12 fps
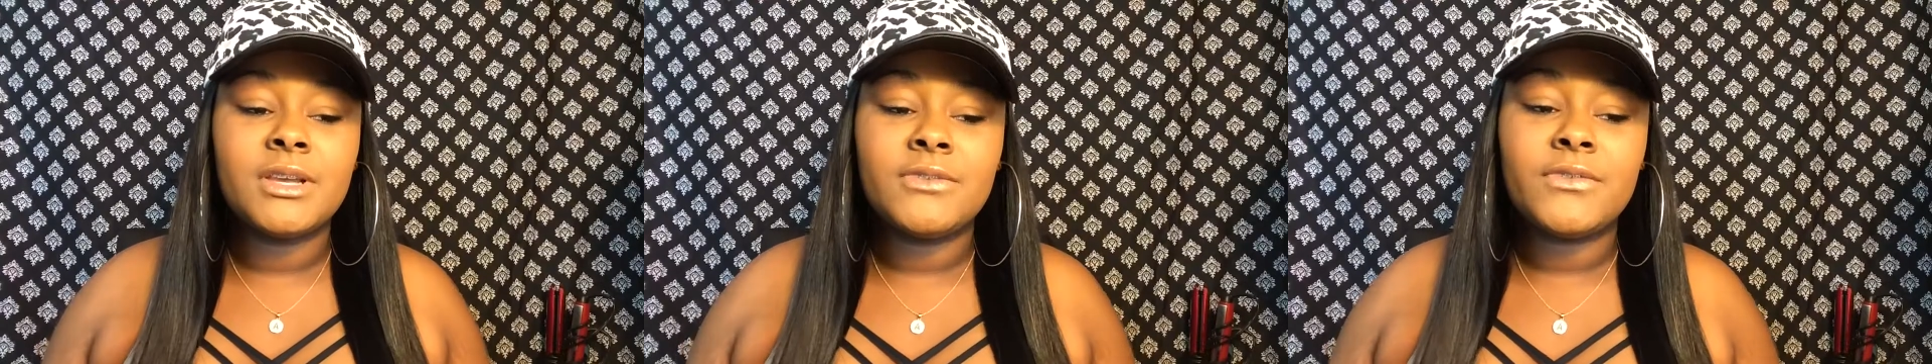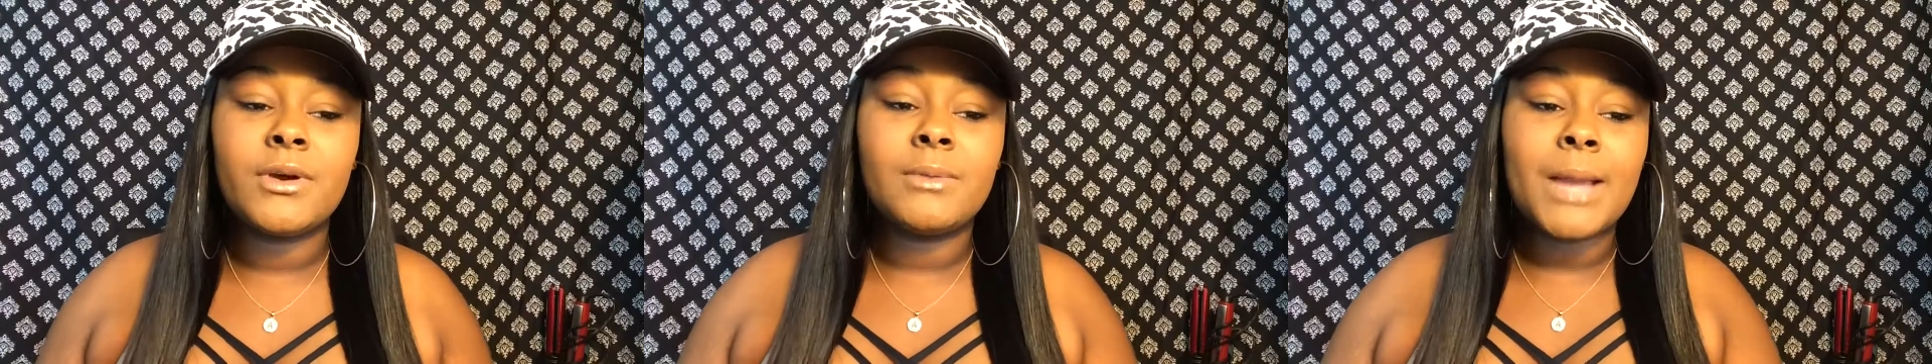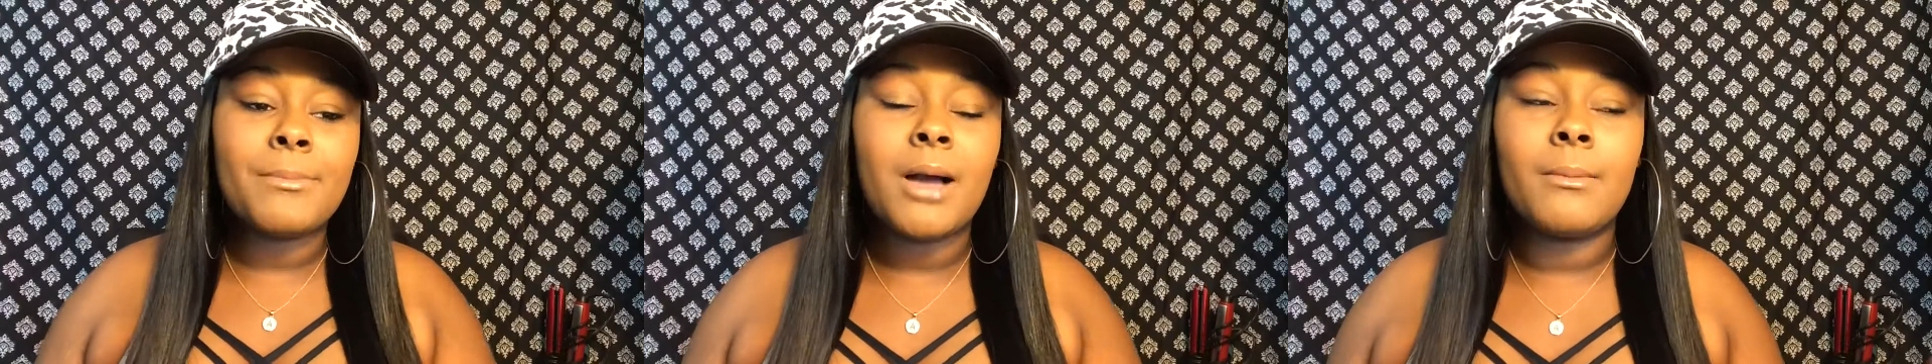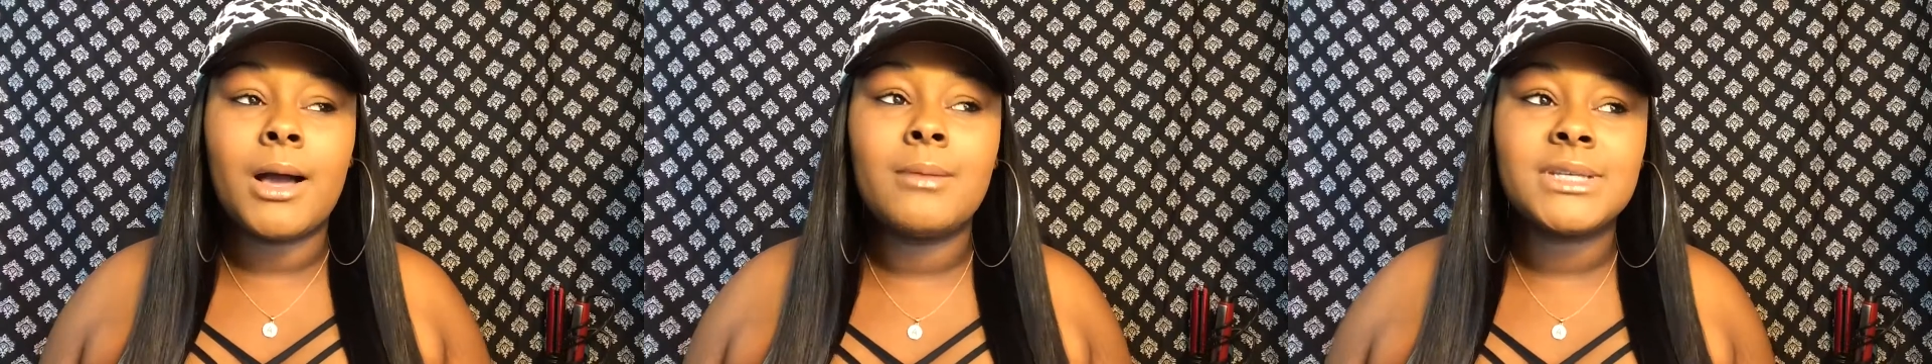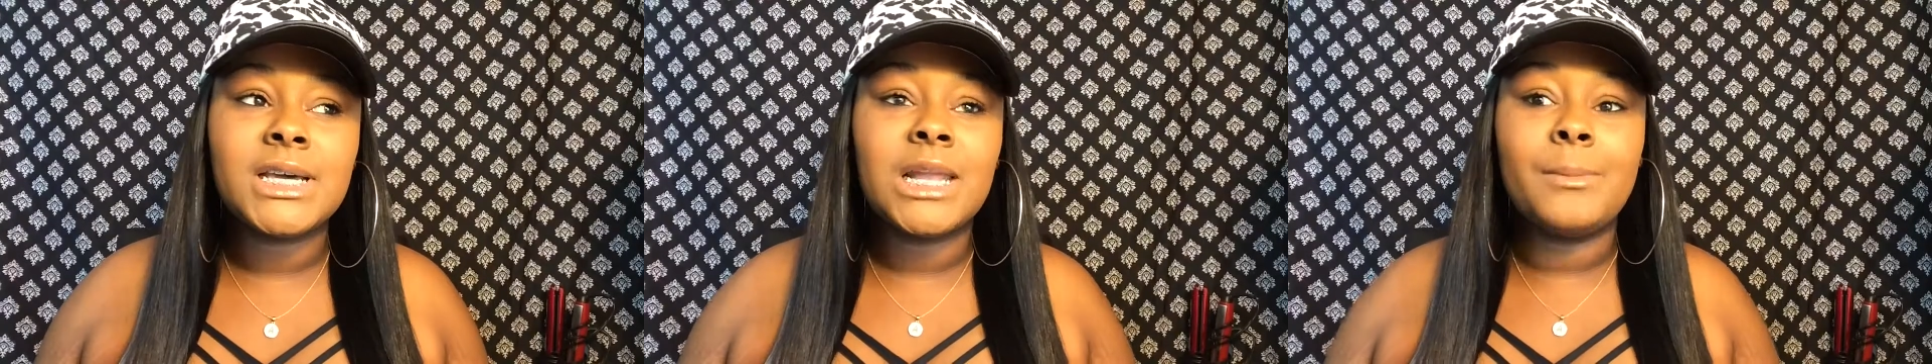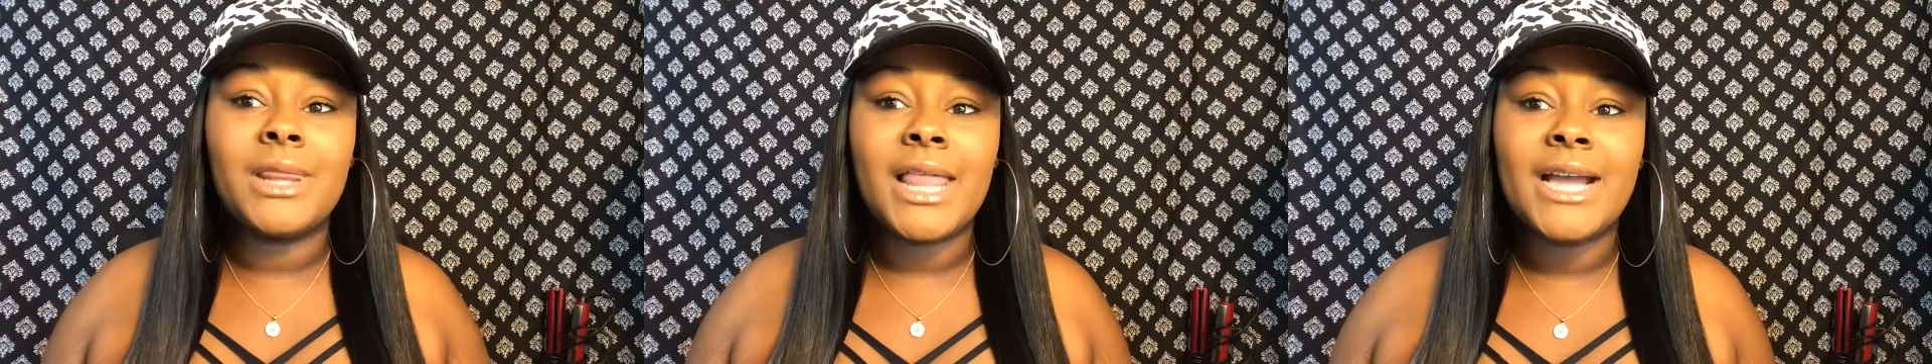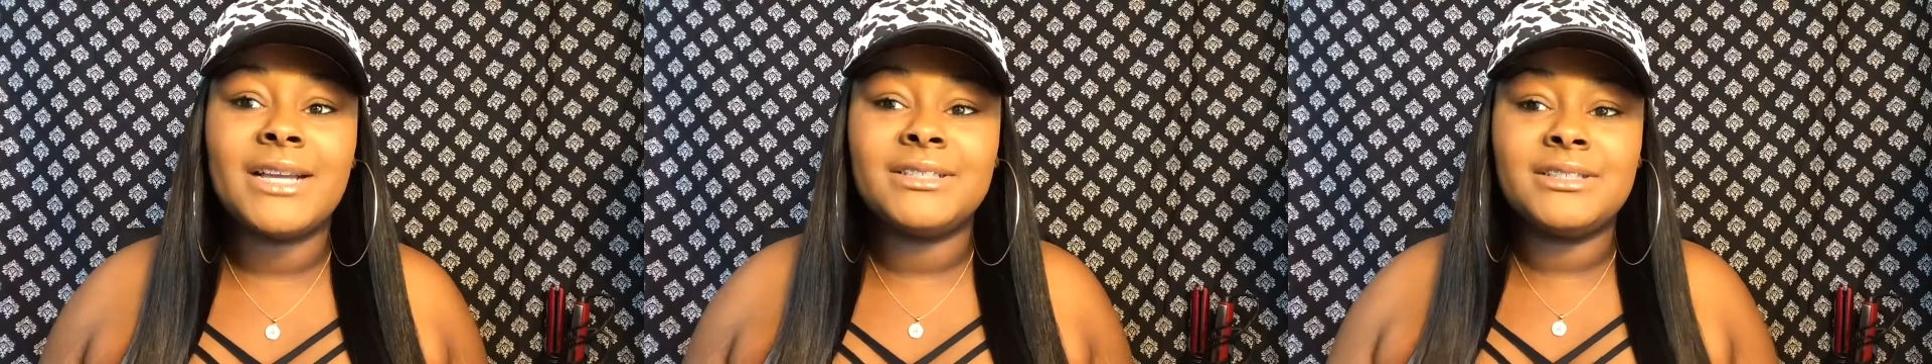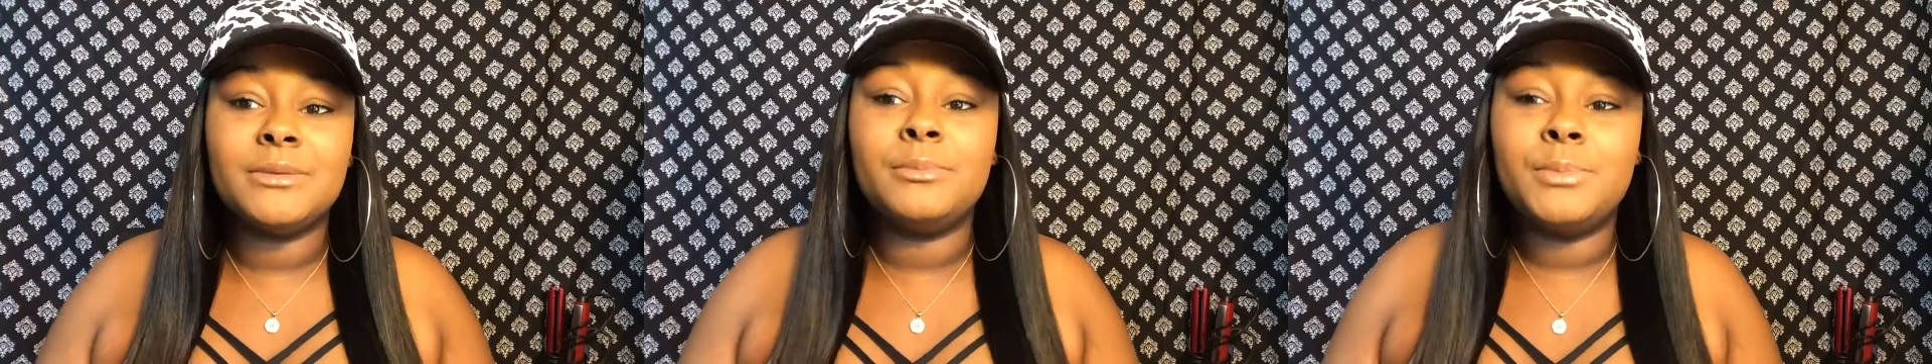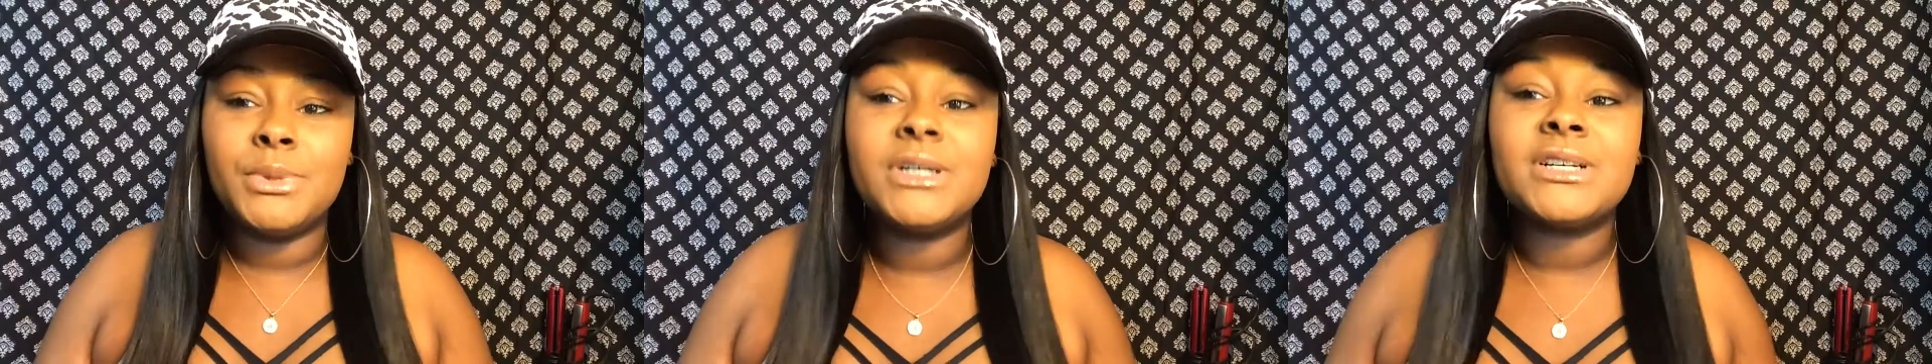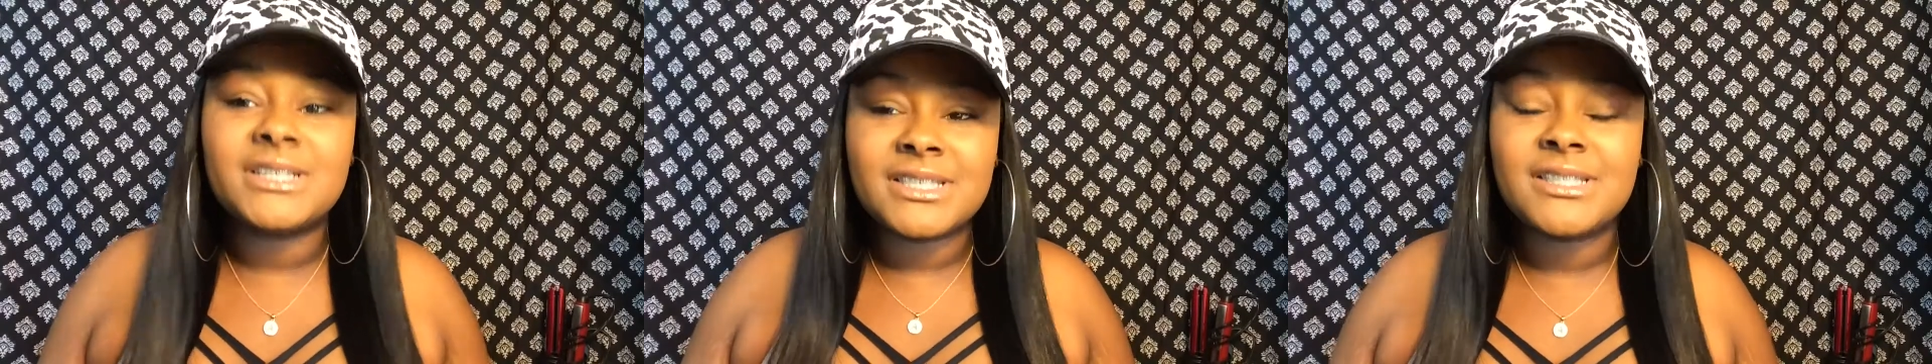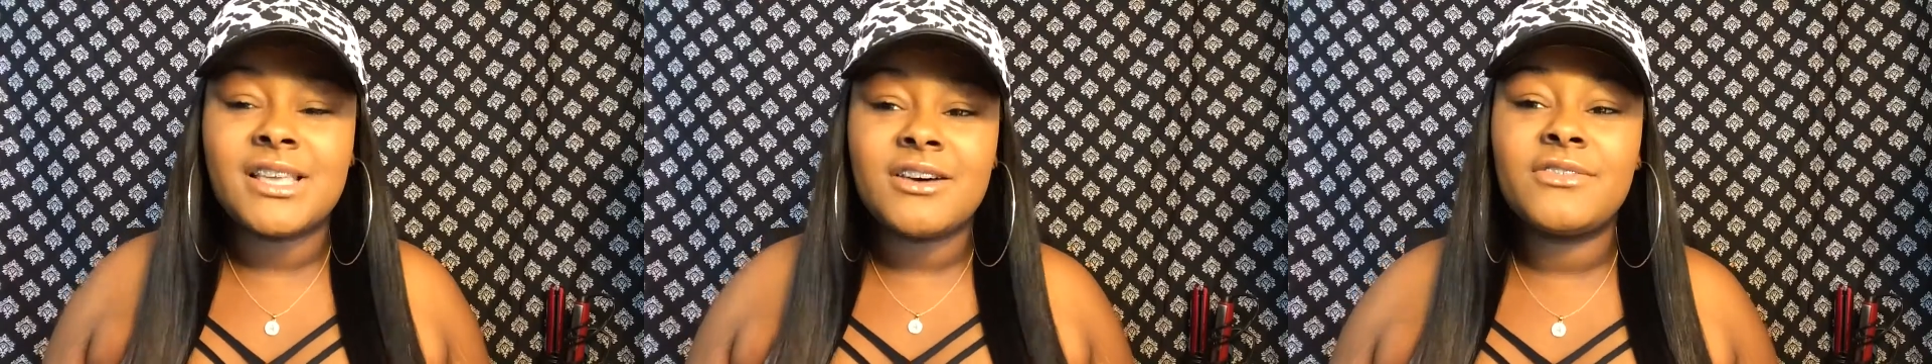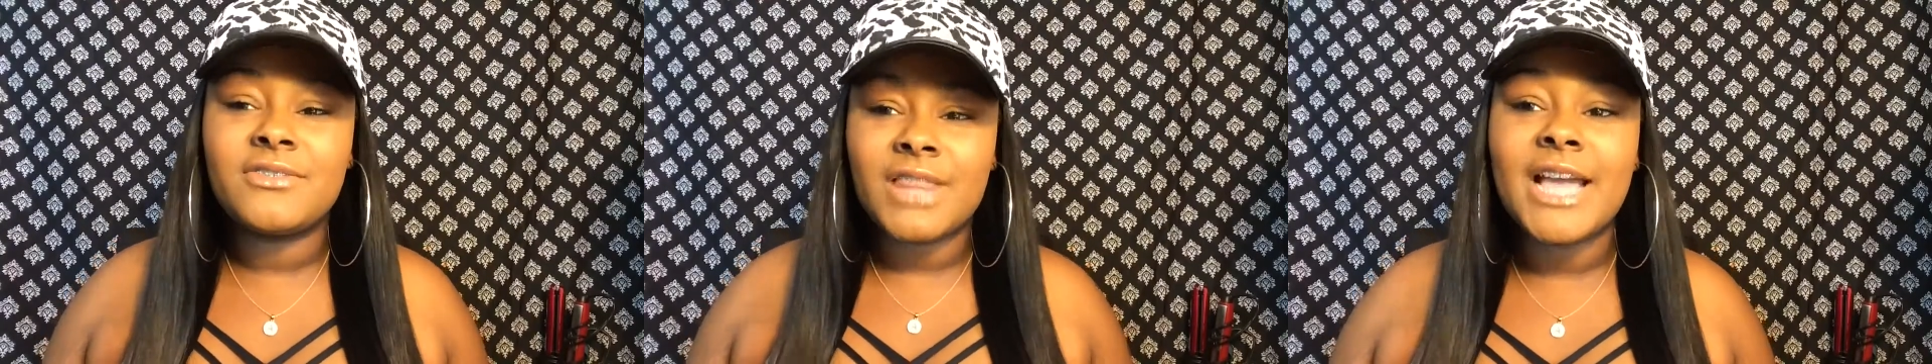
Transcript: from like my mom telling me like the book stuff,